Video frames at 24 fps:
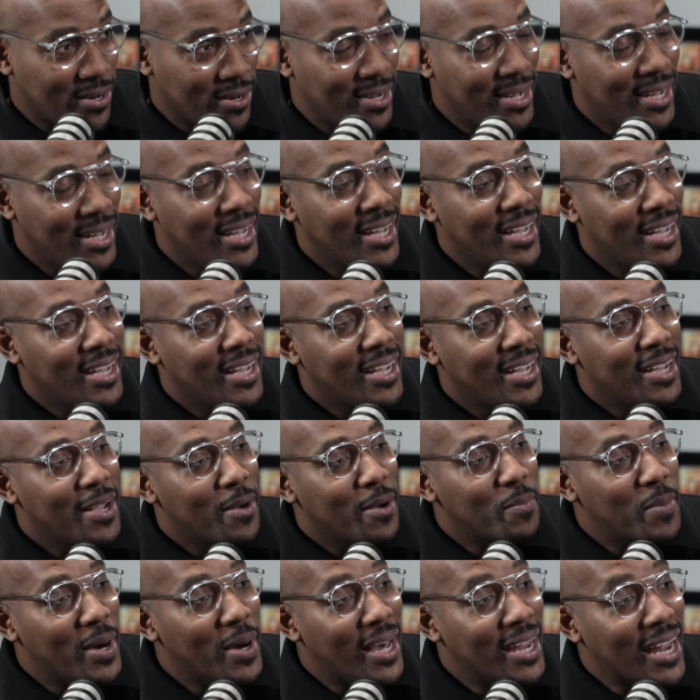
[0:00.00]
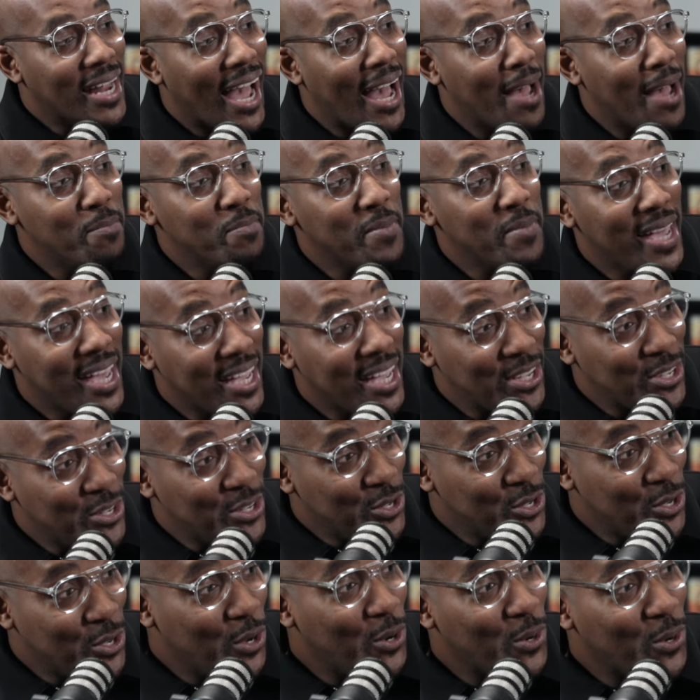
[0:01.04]
It was, yeah. But I met
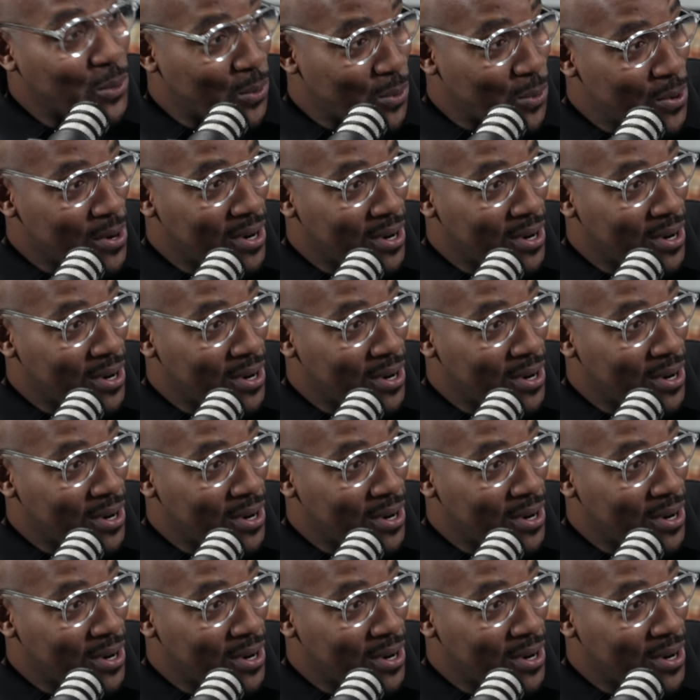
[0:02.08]
you.